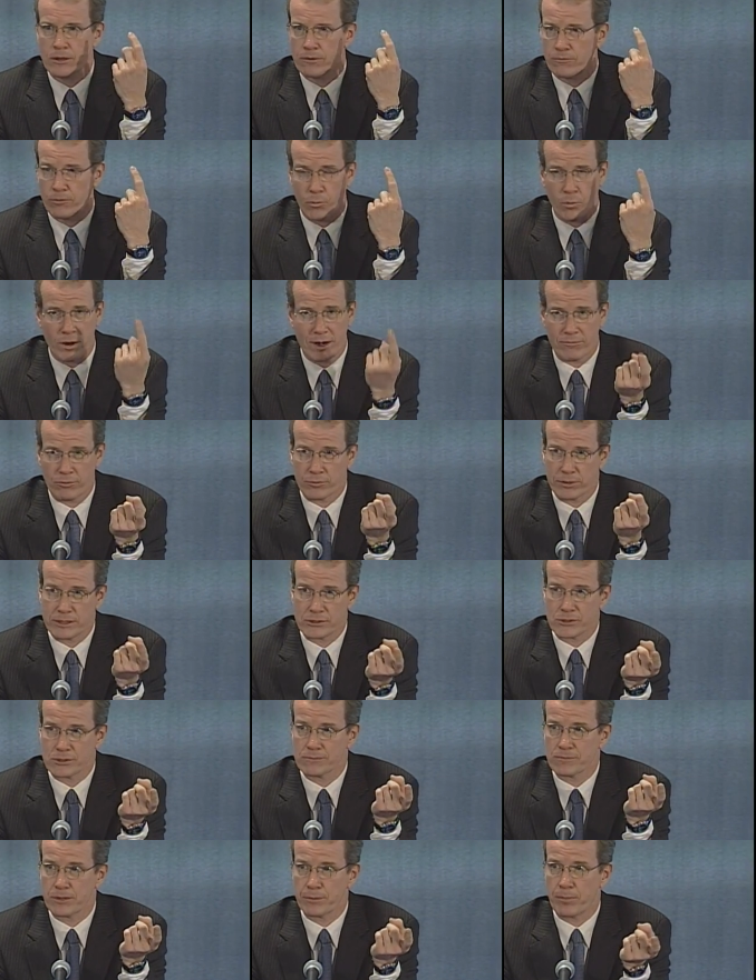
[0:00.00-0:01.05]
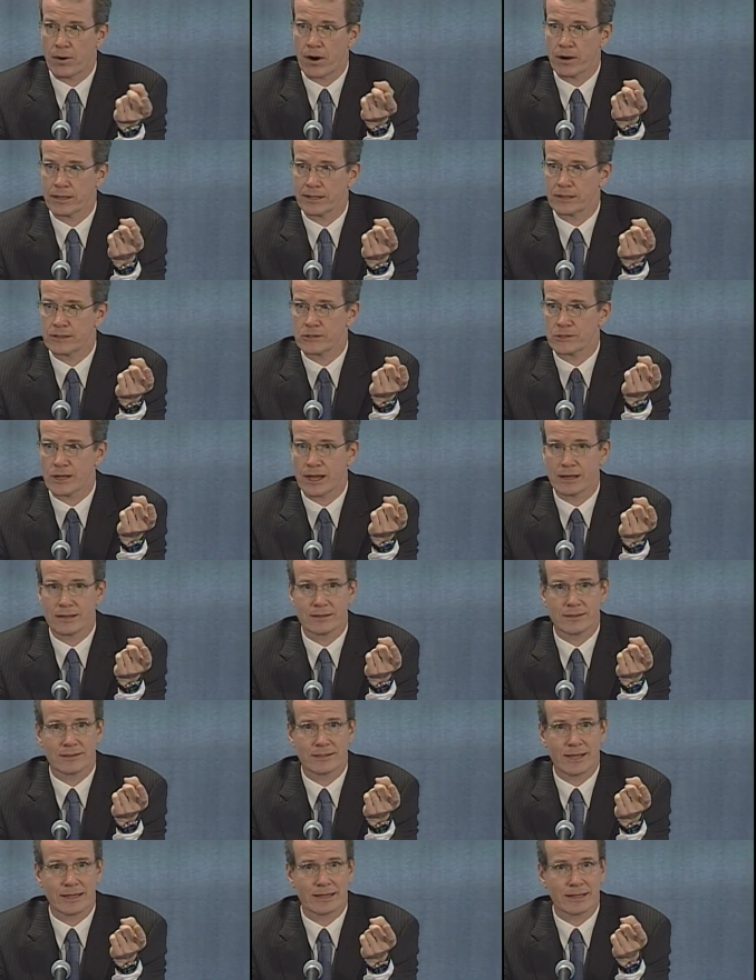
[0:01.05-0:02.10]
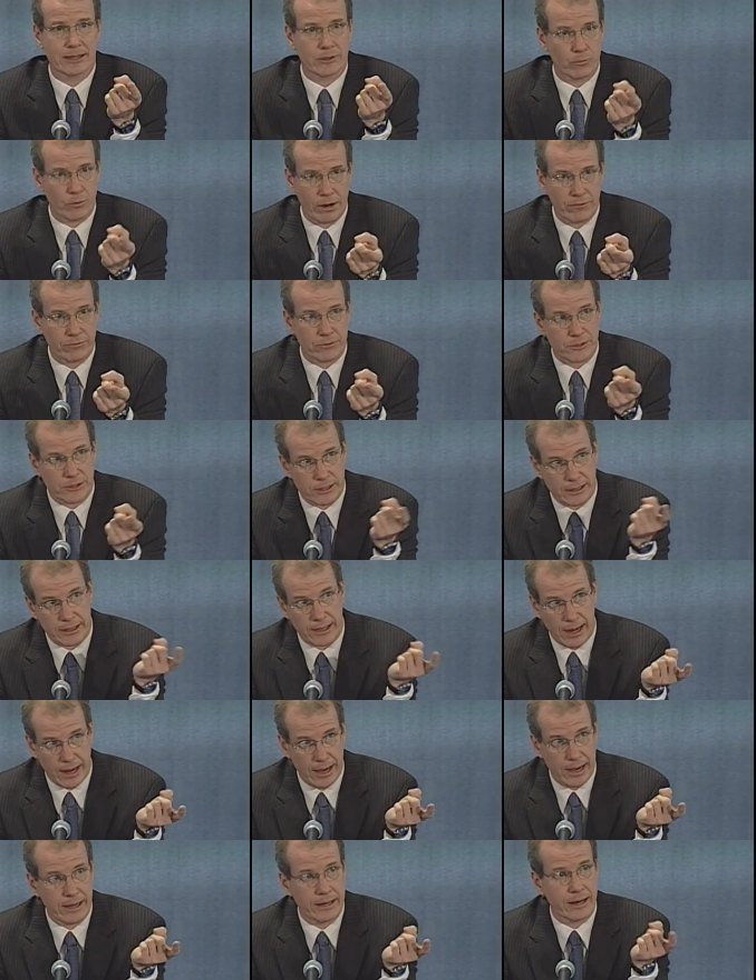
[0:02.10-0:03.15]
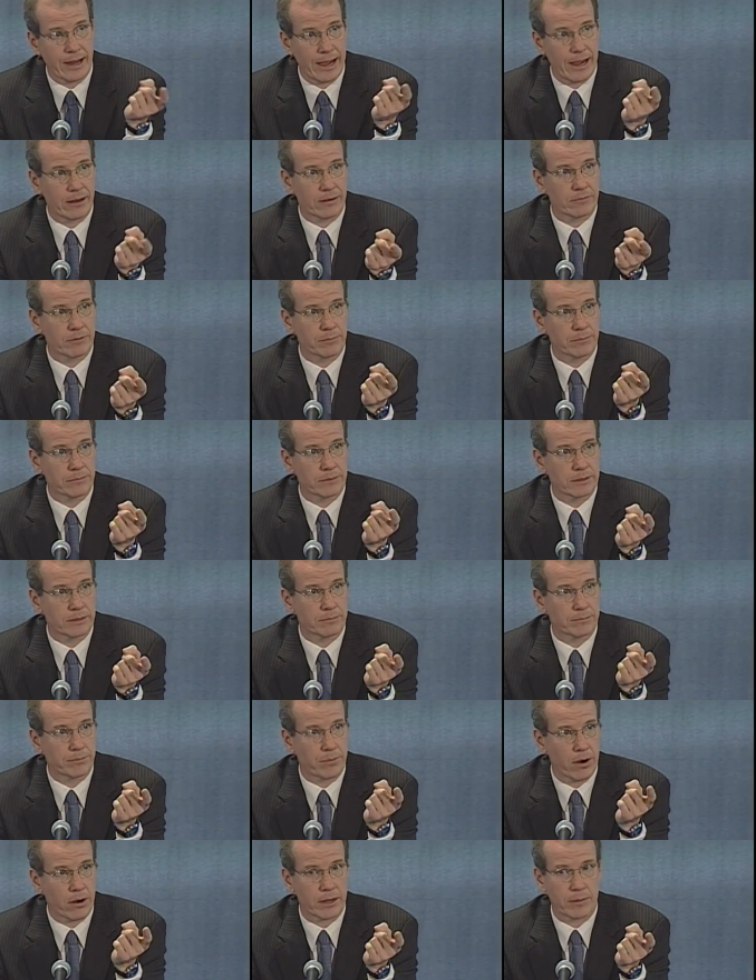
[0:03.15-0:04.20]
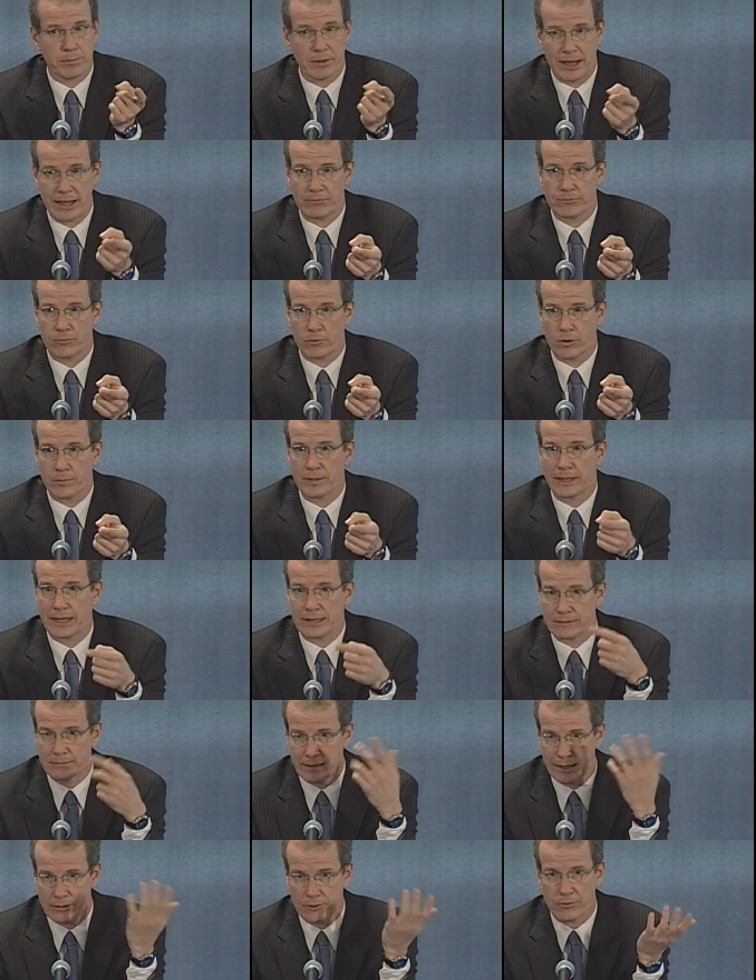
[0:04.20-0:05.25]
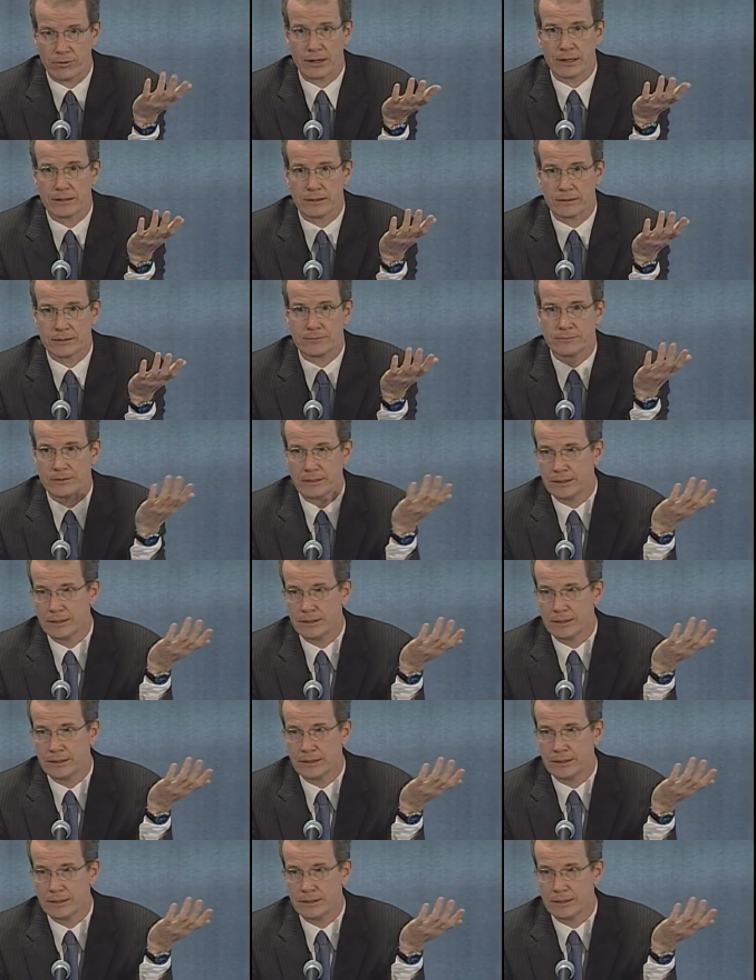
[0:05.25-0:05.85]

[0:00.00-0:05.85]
For whatever reason, the party decided to take any reference to God out of the, the party platform, and that, that created a